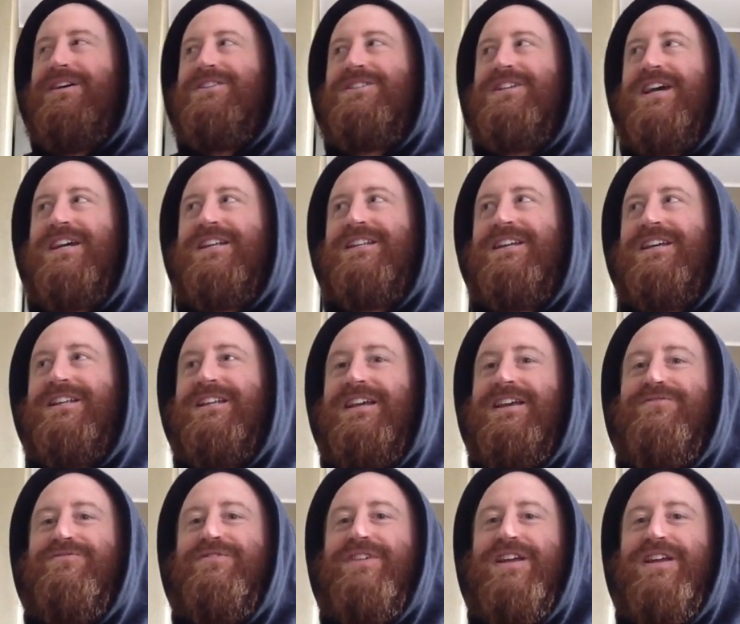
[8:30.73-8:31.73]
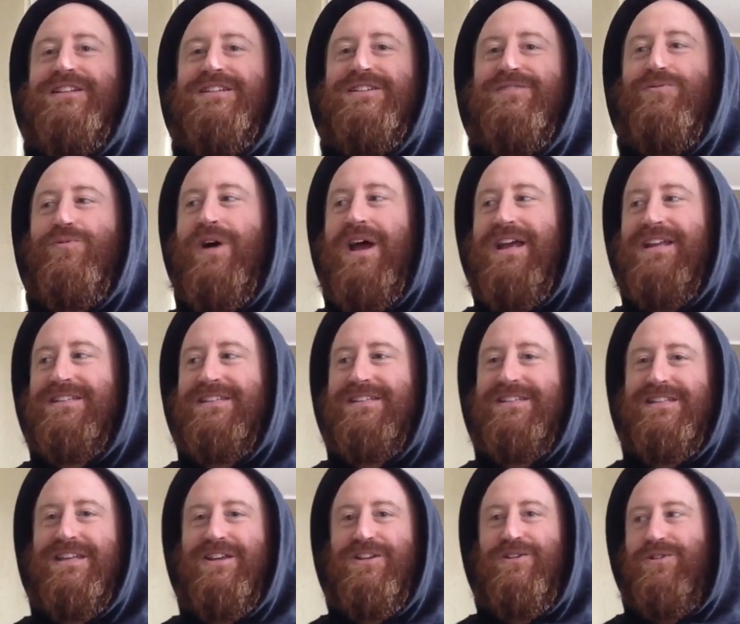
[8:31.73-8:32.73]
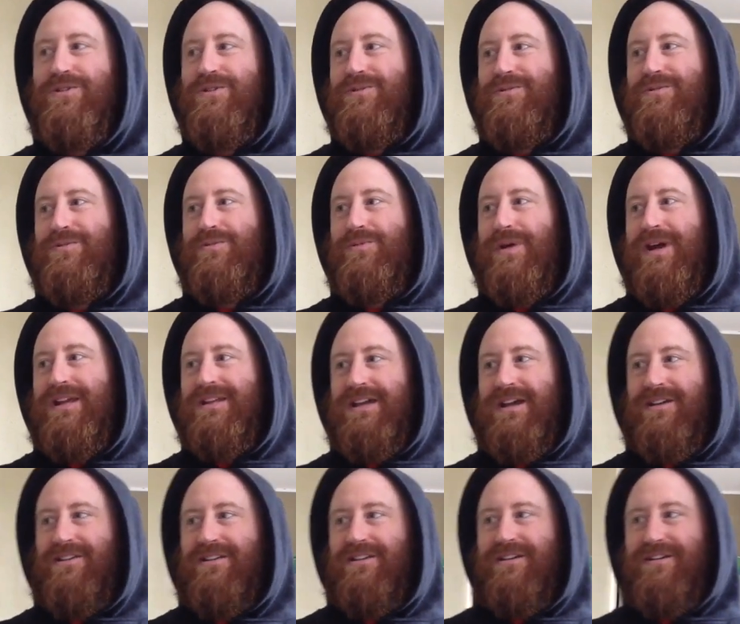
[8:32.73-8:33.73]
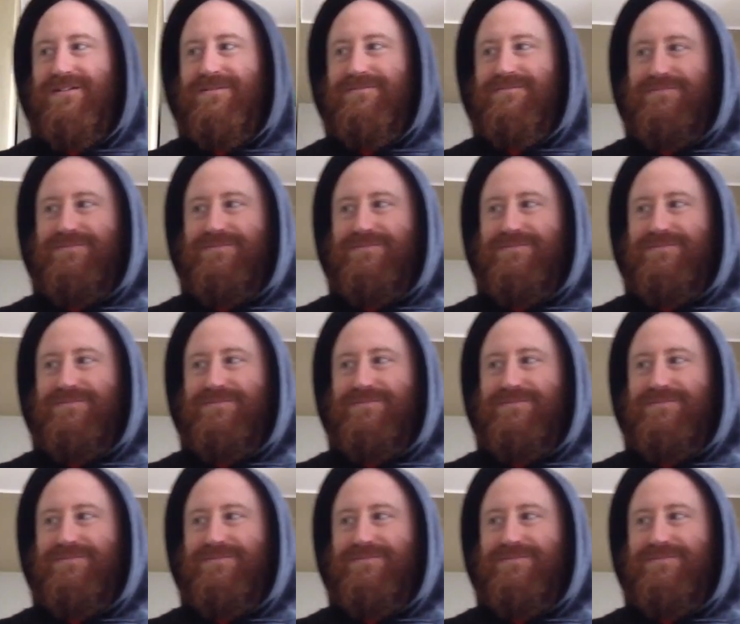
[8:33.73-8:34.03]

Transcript: technically invented weights that you weigh down your